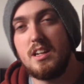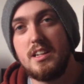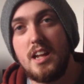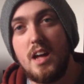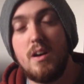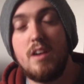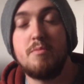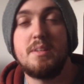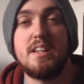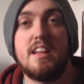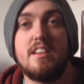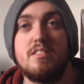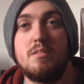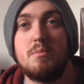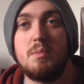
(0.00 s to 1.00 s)
Now I've been
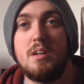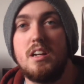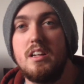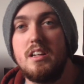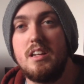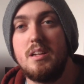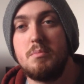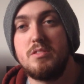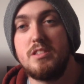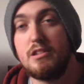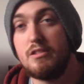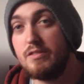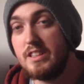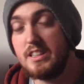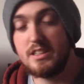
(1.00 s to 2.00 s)
asked by
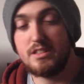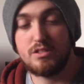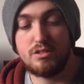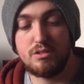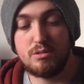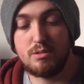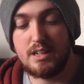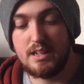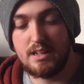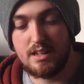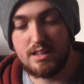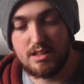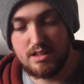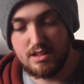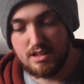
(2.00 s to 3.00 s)
Stealth Gear to
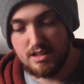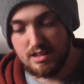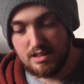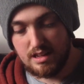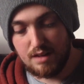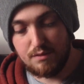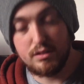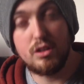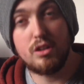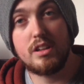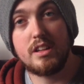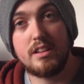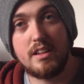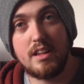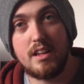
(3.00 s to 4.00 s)
have a look
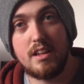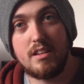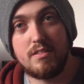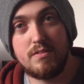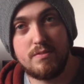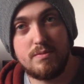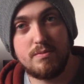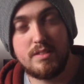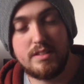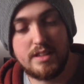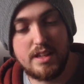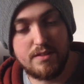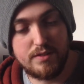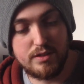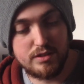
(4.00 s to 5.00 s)
at
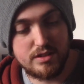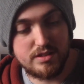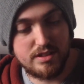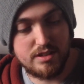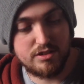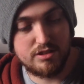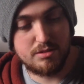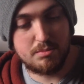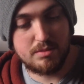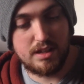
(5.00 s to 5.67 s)
their filter system.